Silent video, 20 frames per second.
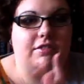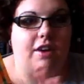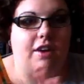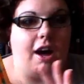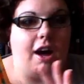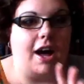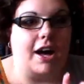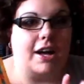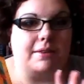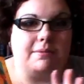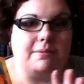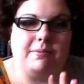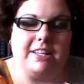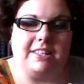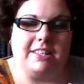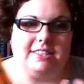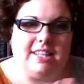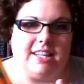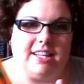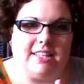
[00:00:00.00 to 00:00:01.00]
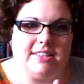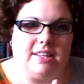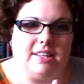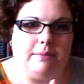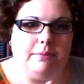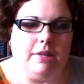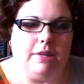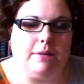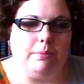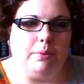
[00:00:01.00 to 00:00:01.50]
heard mixed things. Some
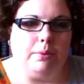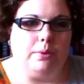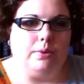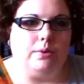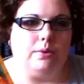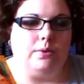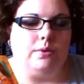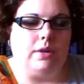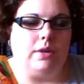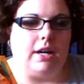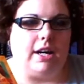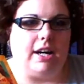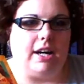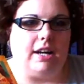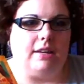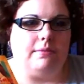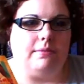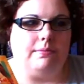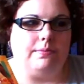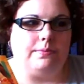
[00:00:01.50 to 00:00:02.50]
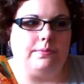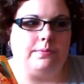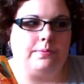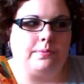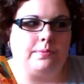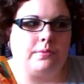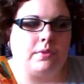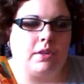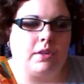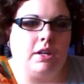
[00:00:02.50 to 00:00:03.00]
people
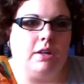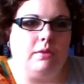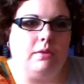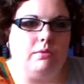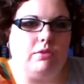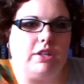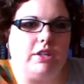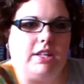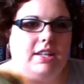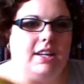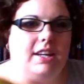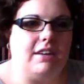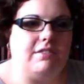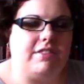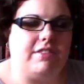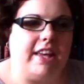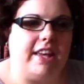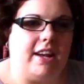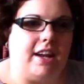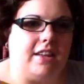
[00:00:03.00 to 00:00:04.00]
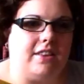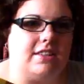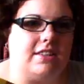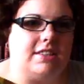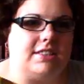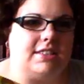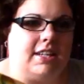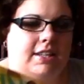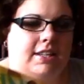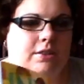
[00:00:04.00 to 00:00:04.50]
really love it, others
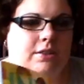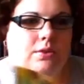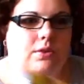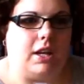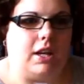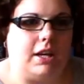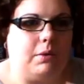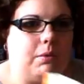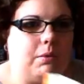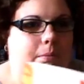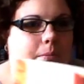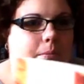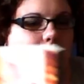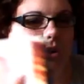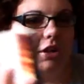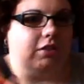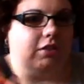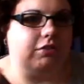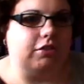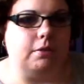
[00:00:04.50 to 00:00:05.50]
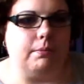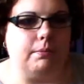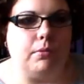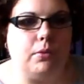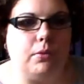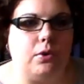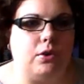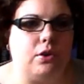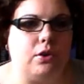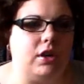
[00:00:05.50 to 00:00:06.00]
say you'll like one point of view
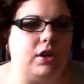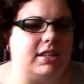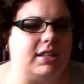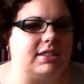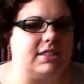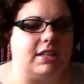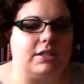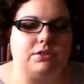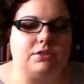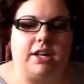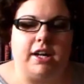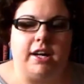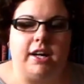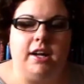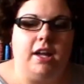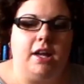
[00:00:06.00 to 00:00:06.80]
more, etc.